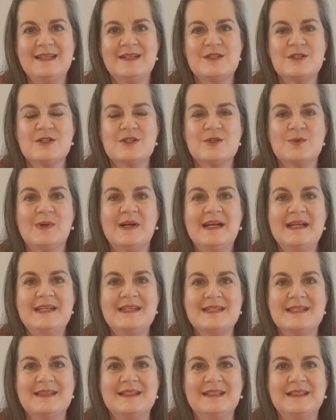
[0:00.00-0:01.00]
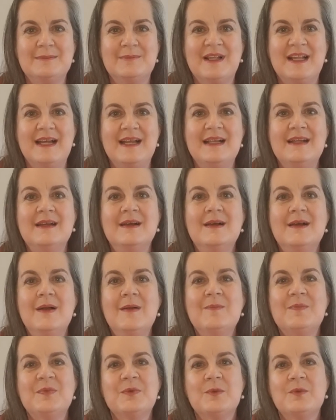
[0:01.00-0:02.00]
intertwined in this play,
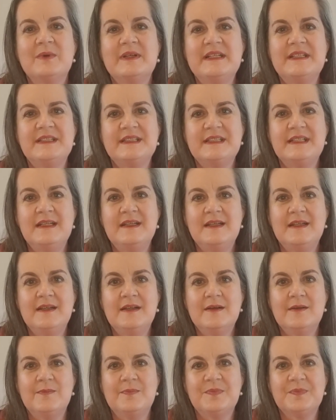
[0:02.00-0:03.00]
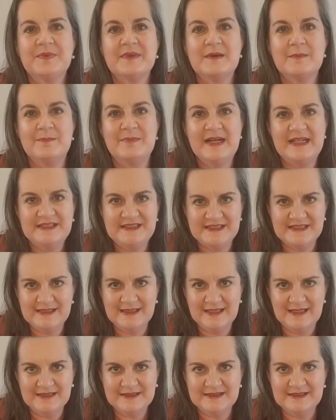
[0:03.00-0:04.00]
we see
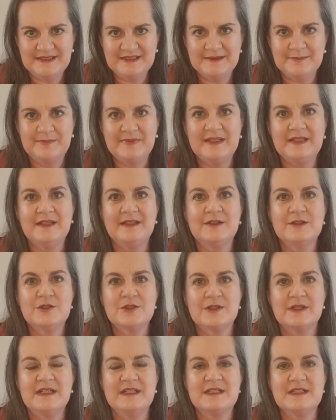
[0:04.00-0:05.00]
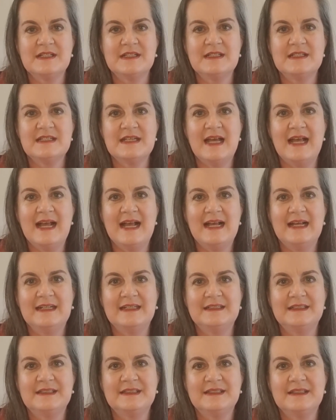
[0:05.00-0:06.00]
Bassianus being treated
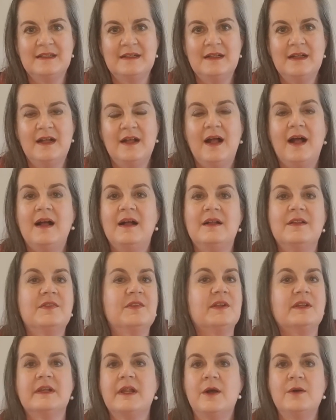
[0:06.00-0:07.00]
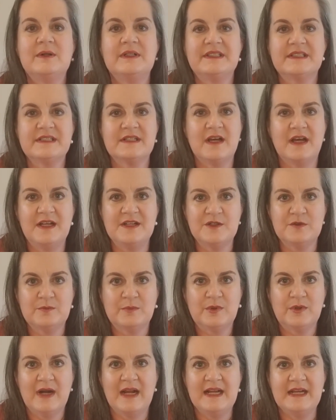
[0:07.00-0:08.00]
as the lowest kind of
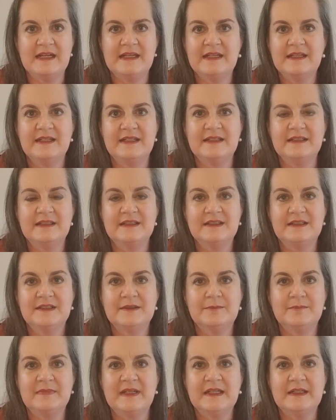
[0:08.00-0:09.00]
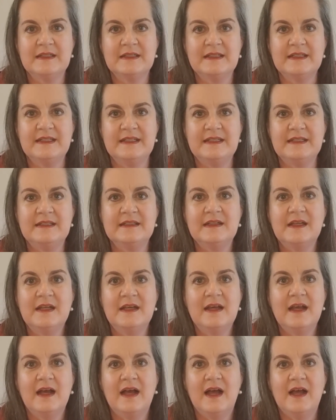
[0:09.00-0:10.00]
prey. He is merely
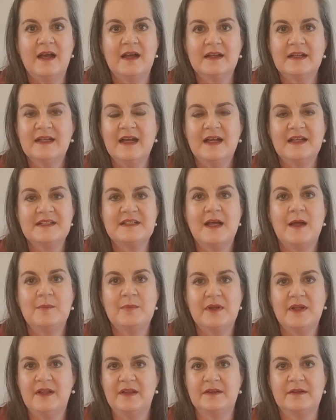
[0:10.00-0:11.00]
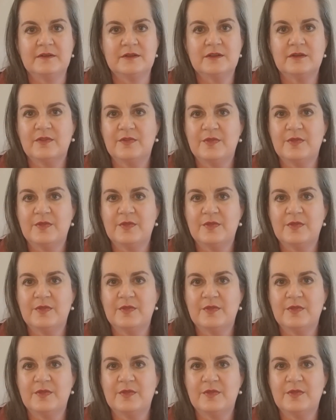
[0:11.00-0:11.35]
cut up and